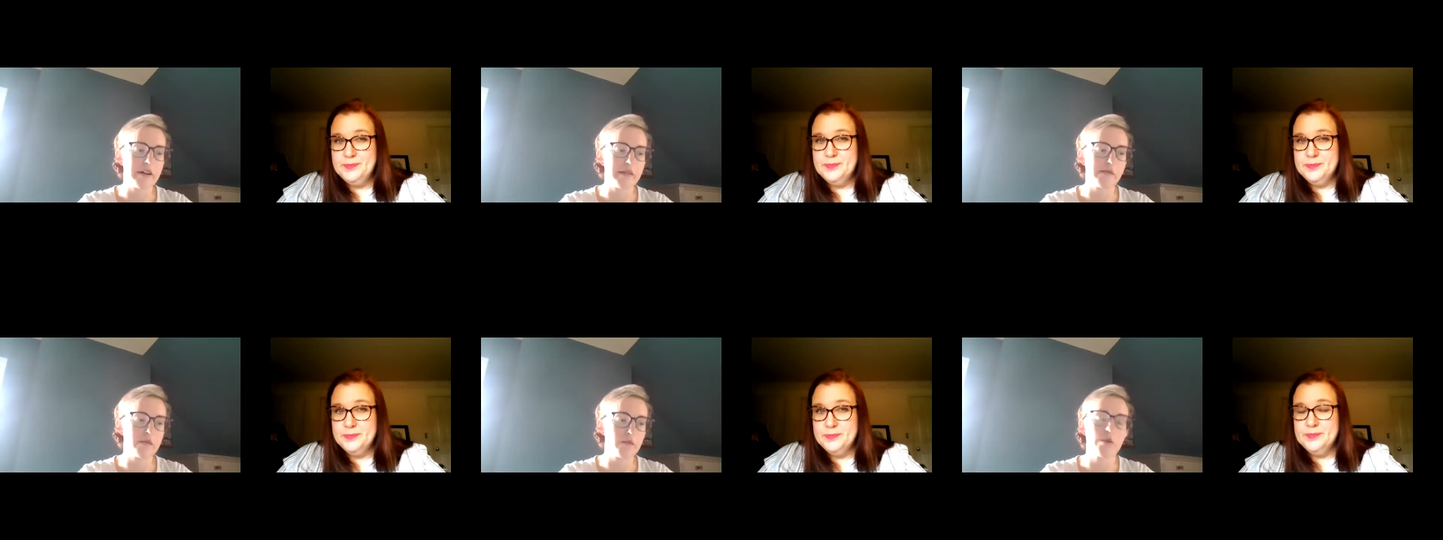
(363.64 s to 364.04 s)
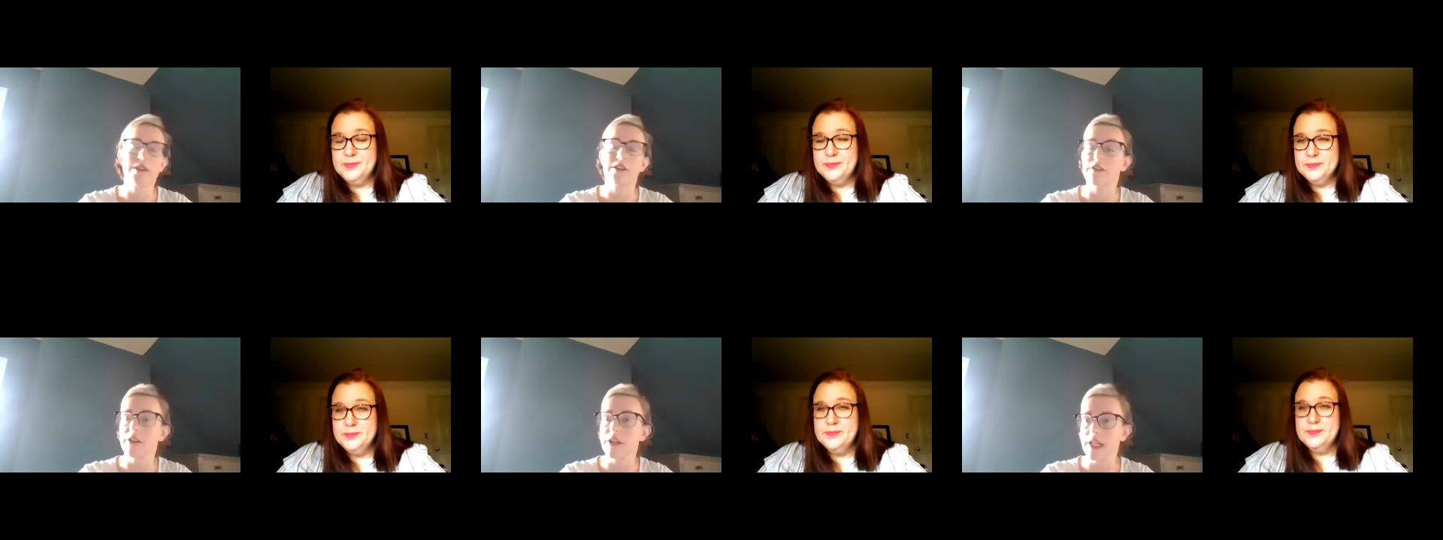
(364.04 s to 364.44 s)
Speaker 1: you
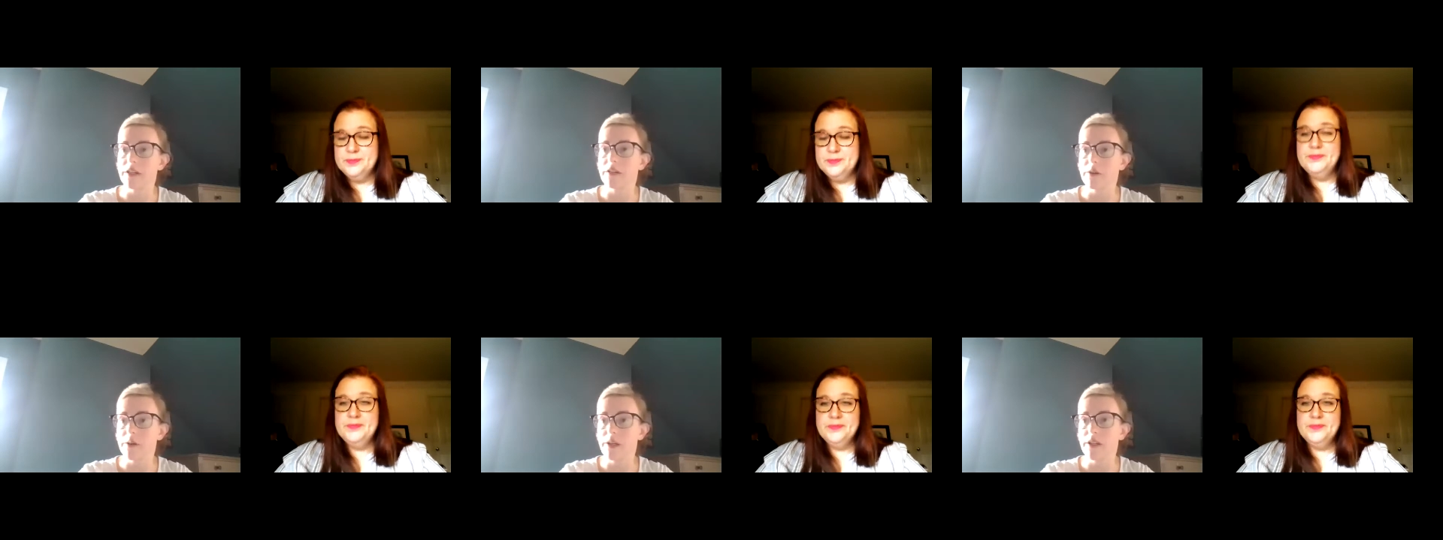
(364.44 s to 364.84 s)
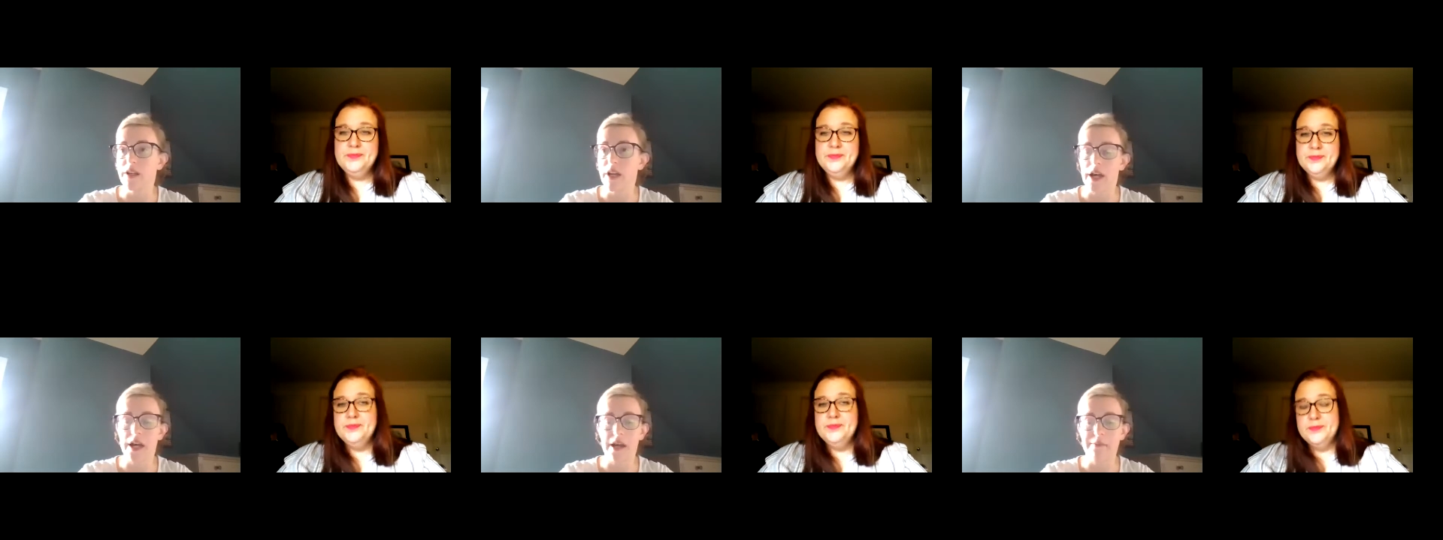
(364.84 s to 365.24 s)
know with your
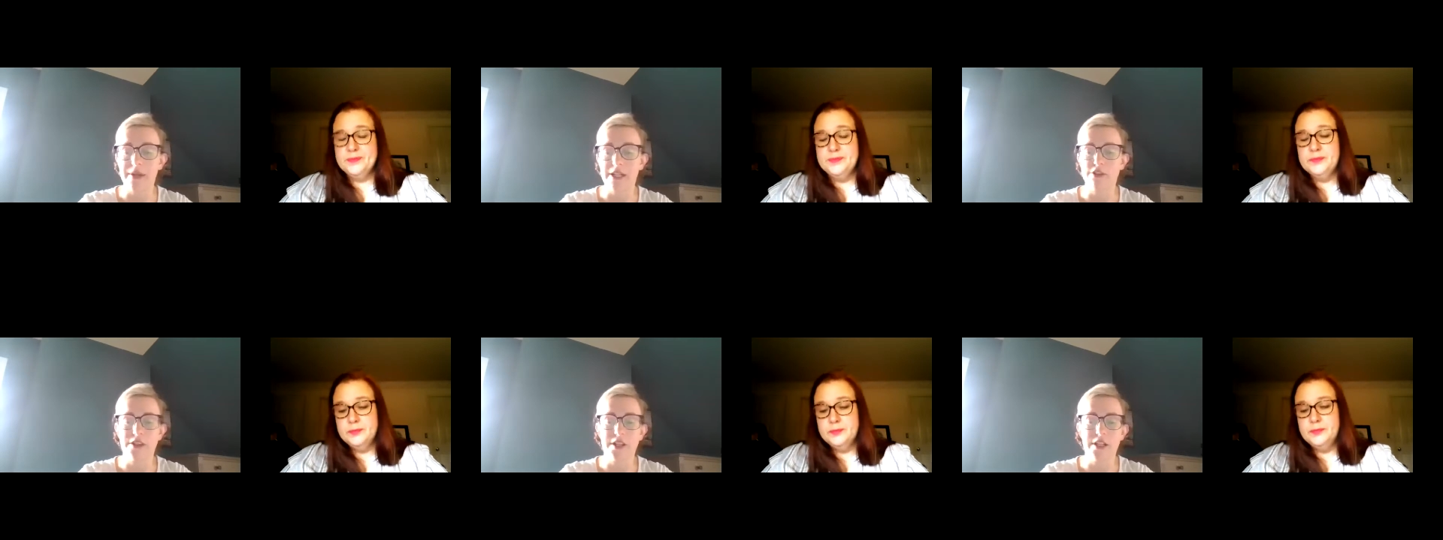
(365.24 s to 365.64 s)
landlord uh,